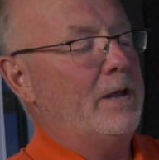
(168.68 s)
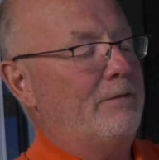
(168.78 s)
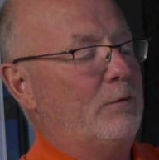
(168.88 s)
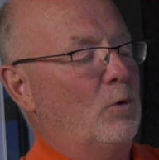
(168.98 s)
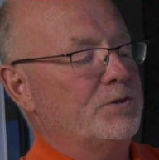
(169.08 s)

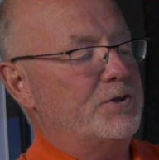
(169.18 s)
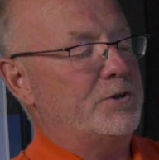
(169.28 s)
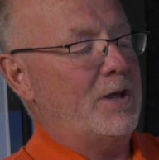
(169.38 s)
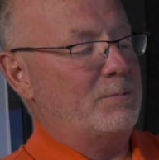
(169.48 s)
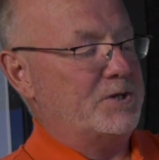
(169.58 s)
If it wasn't
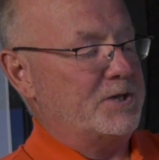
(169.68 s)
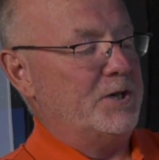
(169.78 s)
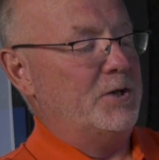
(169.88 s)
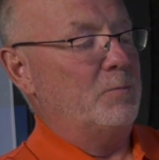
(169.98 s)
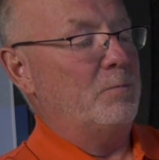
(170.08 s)
through the upper
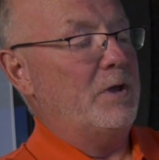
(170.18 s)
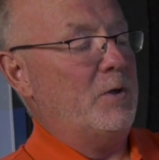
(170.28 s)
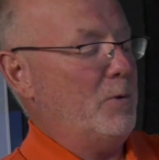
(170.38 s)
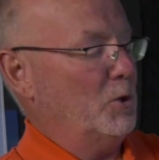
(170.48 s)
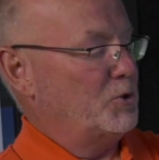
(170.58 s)
sternum,
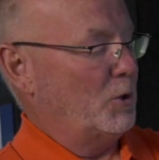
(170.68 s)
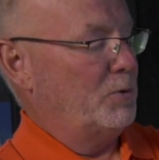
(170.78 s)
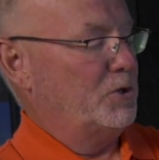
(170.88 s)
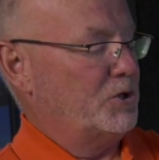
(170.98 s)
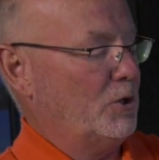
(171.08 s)
it'd be on top
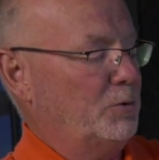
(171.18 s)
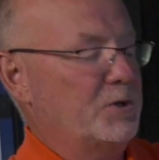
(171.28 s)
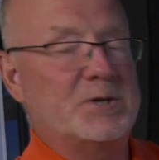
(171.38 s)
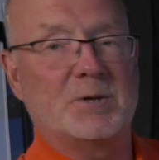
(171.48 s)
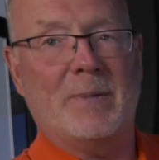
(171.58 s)
of the
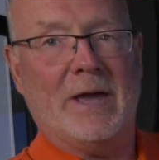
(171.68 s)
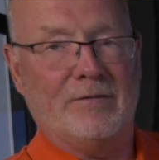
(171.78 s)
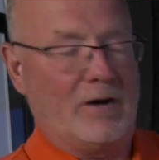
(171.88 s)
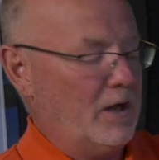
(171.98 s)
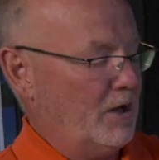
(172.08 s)
shoulders of the pane
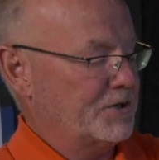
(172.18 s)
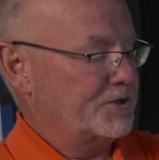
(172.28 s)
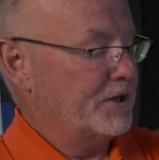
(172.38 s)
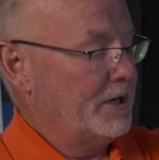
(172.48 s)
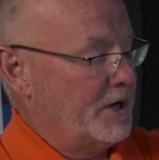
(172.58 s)
of
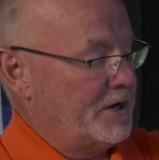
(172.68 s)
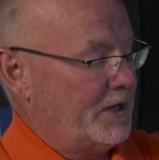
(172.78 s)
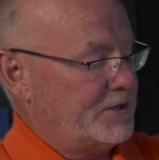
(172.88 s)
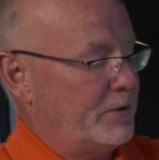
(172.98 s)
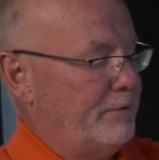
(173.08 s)
glass.
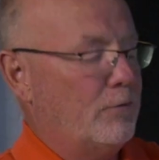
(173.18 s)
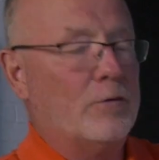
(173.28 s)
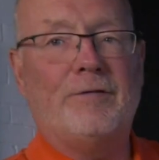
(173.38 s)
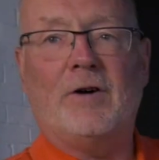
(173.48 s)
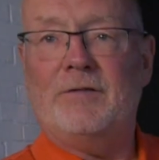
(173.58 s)
Now, that's only
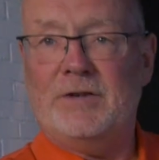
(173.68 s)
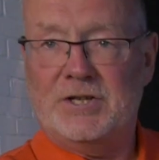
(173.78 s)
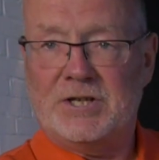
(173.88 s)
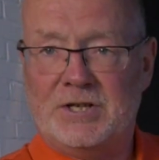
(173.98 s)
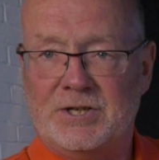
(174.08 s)
4 or 5
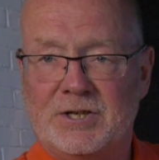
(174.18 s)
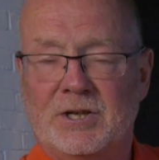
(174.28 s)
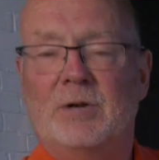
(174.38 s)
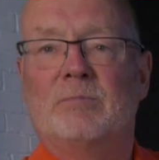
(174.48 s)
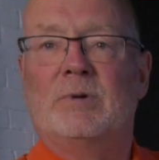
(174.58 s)
inches,
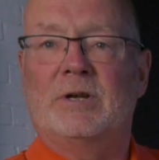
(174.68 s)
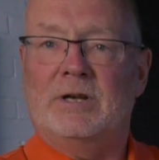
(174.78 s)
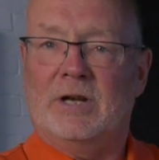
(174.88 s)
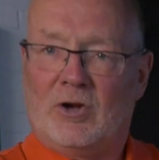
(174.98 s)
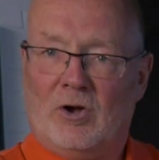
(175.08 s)
but
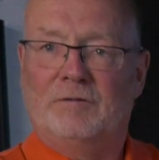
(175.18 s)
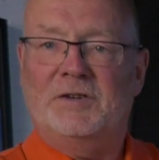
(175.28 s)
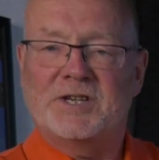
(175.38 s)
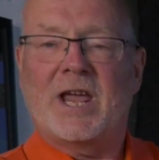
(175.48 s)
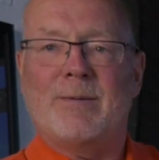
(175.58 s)
golf
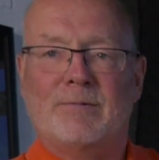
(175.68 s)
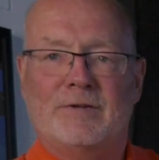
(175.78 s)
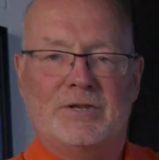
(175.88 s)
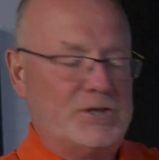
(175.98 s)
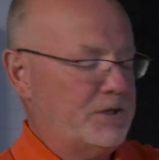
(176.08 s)
is a game of
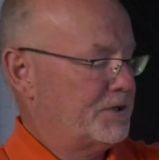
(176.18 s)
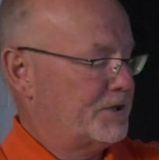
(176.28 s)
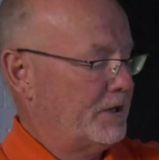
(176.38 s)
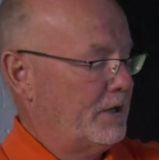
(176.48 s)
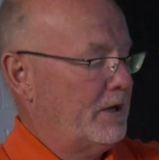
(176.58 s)

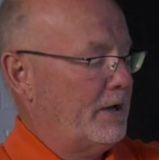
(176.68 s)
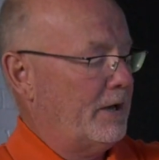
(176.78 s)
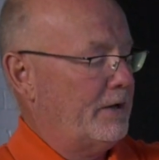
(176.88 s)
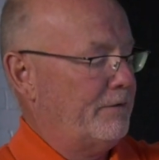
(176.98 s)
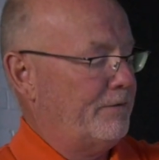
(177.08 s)
inches,
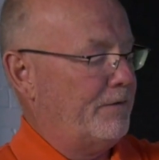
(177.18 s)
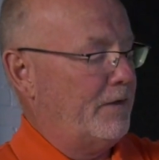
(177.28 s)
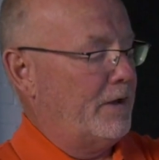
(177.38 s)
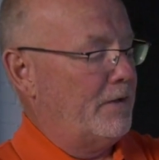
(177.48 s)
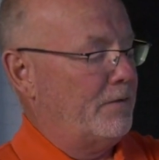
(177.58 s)
and if
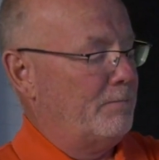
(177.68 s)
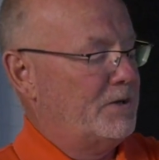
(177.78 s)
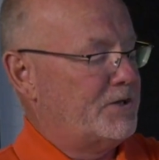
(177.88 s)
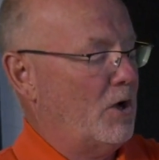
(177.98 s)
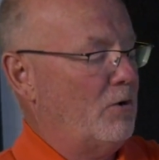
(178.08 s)

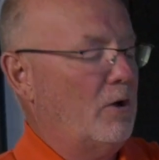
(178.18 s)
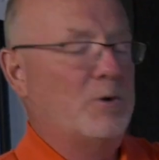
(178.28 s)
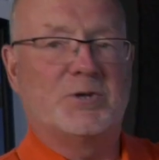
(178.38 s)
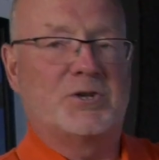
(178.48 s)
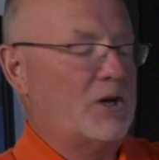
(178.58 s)
Mr. Hogan
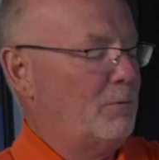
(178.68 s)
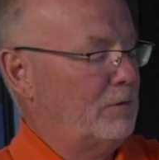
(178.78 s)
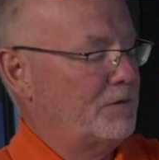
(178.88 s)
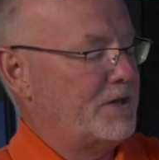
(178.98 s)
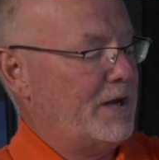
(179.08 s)
goes to the
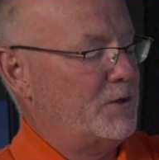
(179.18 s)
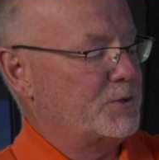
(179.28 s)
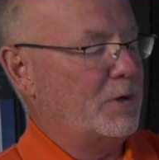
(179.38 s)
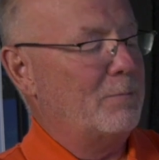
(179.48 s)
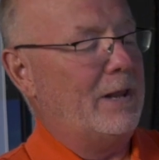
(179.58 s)
trouble of saying the
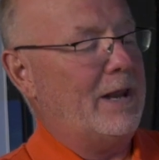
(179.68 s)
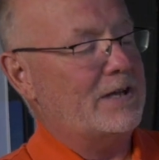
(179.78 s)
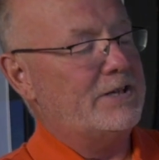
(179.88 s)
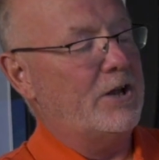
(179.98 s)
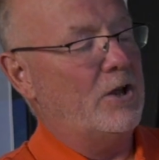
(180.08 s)
swing plane
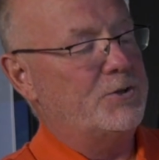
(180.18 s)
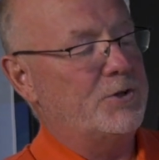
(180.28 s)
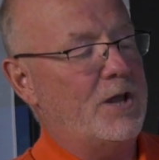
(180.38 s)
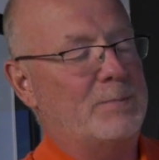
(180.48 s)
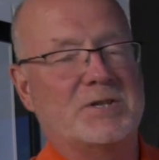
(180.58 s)
actually goes
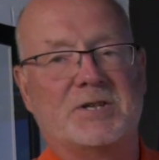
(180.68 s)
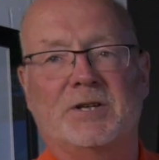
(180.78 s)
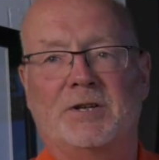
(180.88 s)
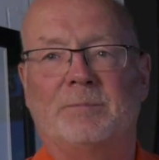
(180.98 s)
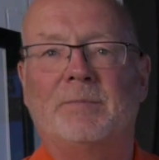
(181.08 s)
through the upper
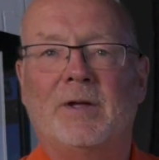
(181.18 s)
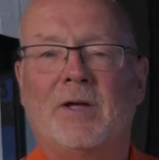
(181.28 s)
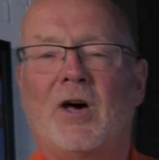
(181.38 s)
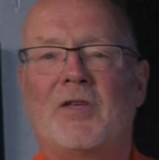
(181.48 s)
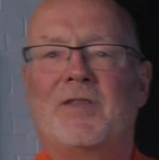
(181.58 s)
sternum,
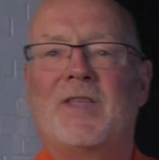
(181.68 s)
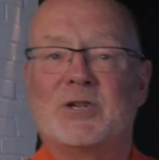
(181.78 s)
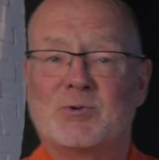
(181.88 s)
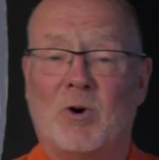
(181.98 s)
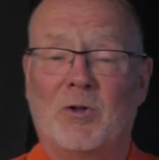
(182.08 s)
I think
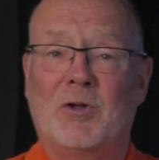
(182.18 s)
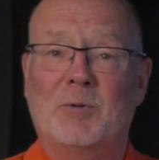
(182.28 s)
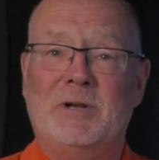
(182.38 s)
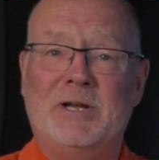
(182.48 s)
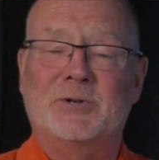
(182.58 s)
that's one
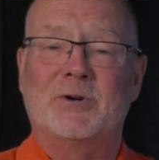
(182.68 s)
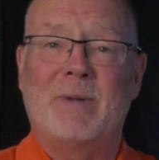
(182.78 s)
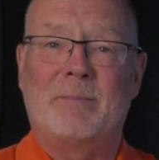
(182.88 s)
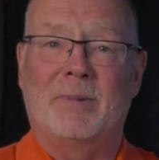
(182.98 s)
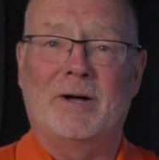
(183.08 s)
that we need to
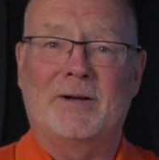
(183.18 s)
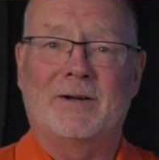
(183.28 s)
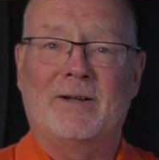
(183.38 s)
remember.